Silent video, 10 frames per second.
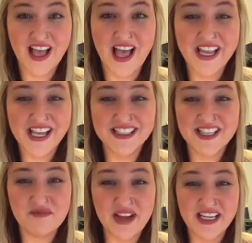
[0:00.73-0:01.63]
Hi guys,
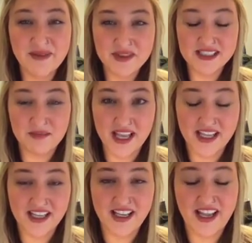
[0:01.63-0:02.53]
my name is
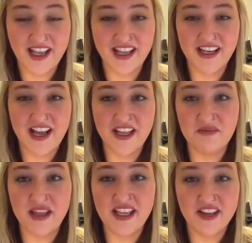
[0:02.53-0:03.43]
Megan and I am
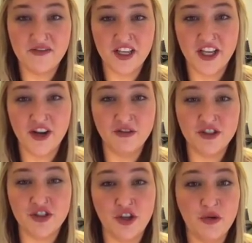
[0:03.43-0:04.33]
making a video to
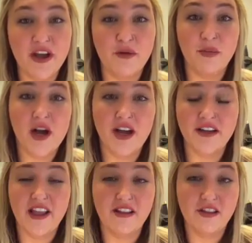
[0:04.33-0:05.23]
show you how to bond
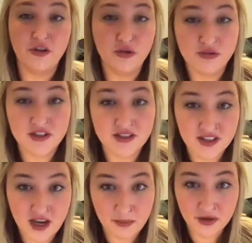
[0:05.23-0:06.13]
a loose
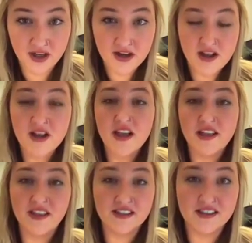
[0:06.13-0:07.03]
topper.
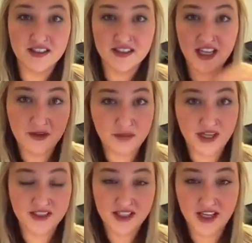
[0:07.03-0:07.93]
This is a 10
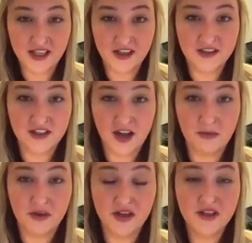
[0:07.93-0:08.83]
by 10
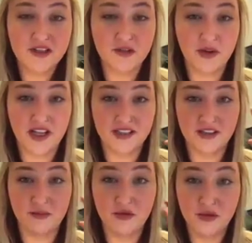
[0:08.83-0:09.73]
topper, so it has a
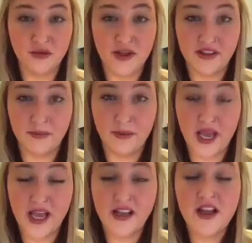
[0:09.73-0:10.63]
poo in the
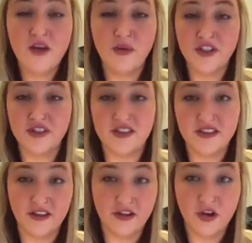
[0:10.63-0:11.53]
back, which is a
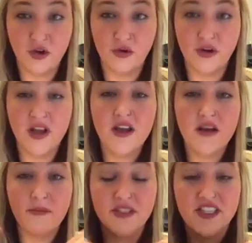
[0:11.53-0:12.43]
silicone
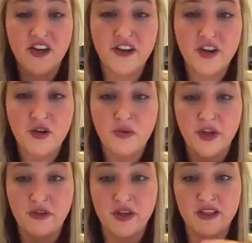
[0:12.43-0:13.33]
material where
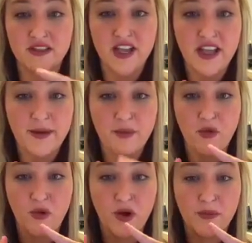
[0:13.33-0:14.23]
you can tape
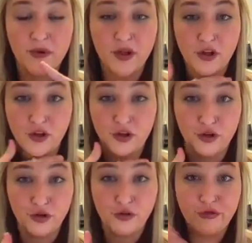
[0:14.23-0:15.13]
or put
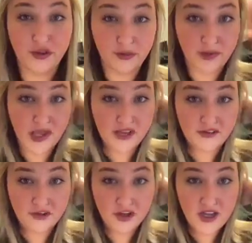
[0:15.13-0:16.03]
glue for the back
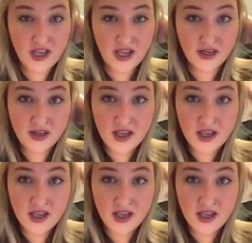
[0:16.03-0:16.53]
of your head,